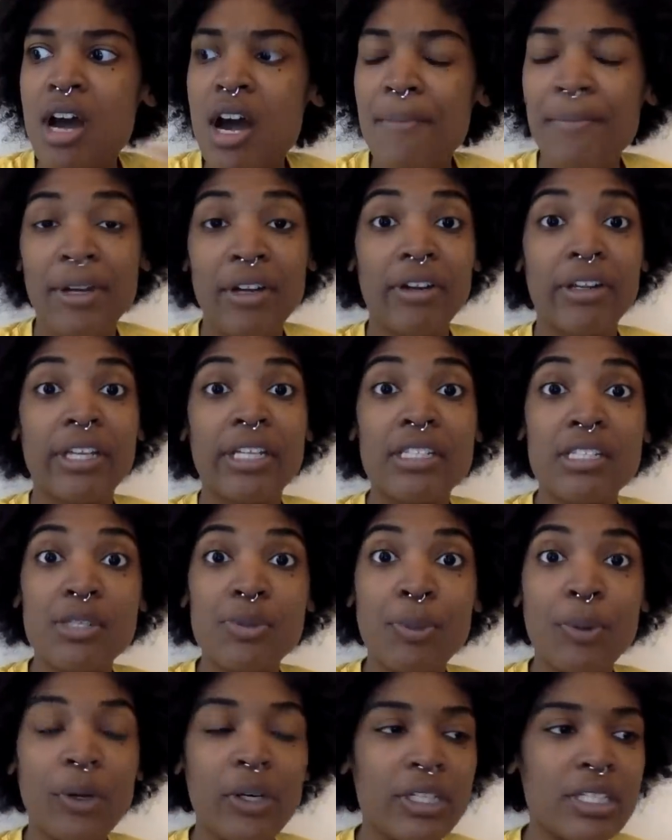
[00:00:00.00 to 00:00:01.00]
American
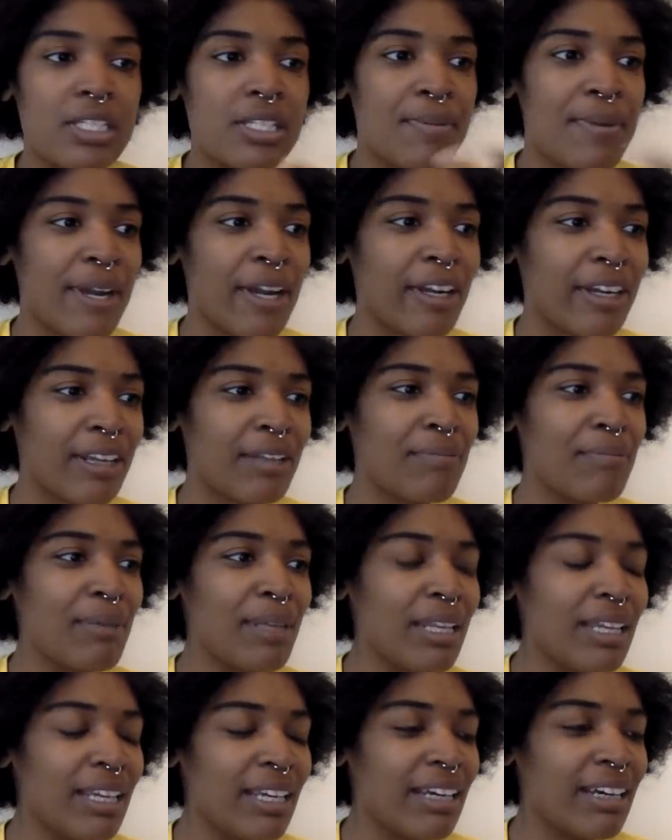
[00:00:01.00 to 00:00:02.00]
sports, American
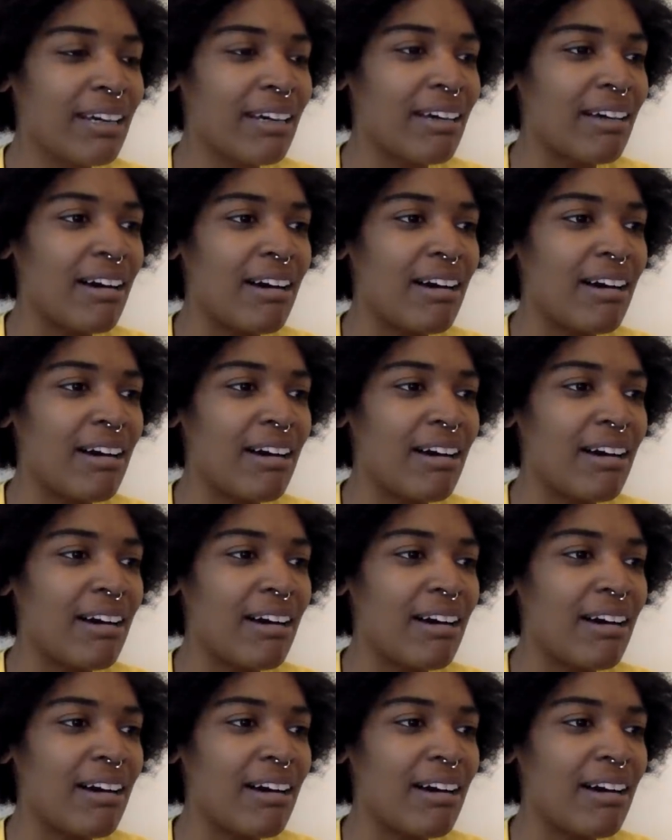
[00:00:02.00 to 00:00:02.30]
media,